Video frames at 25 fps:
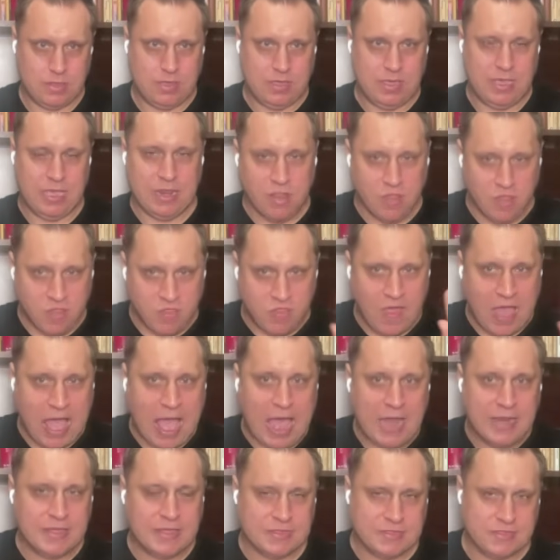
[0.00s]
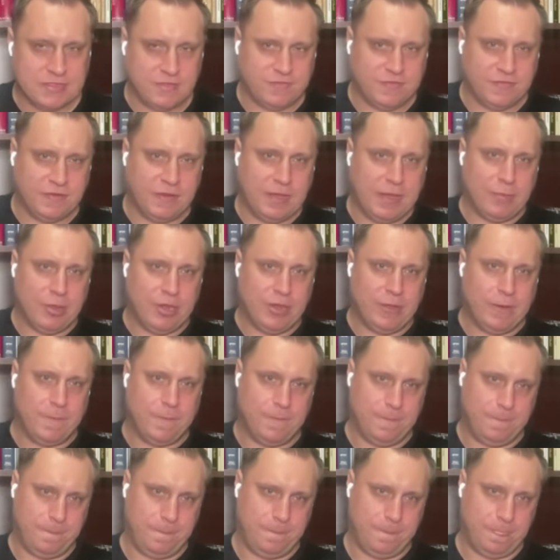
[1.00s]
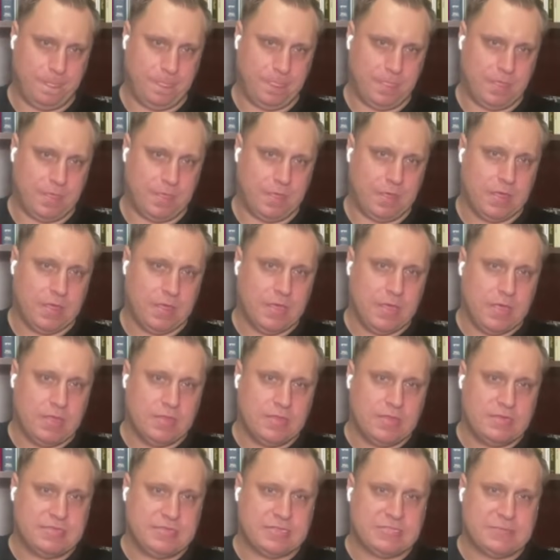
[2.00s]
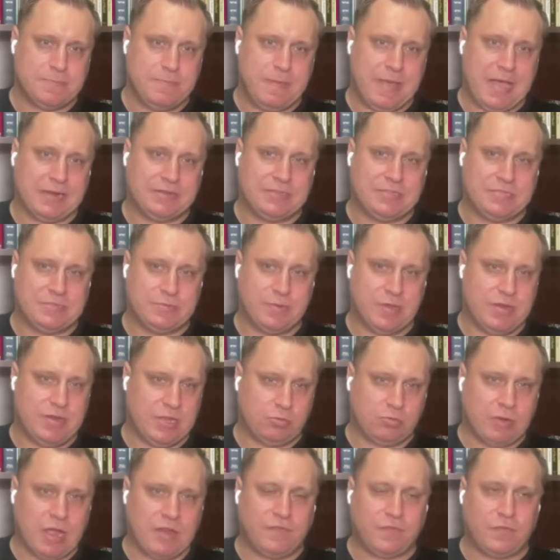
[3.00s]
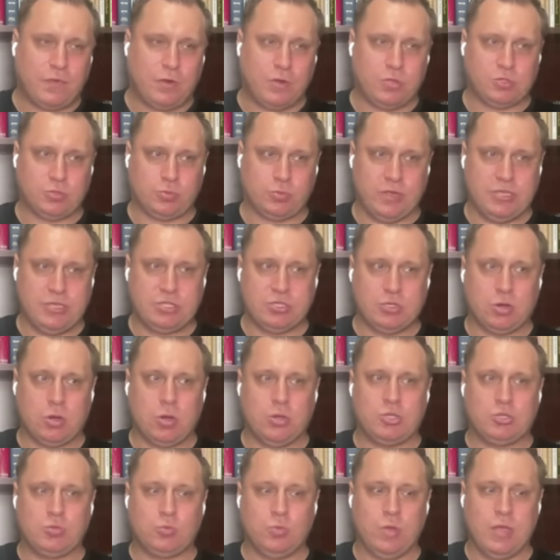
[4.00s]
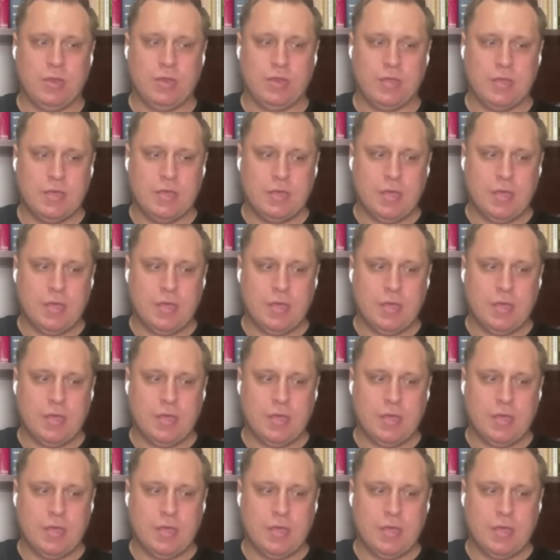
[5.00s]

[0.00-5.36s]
And that is the phenomenon. This gets back to some of Nick Redfern's research when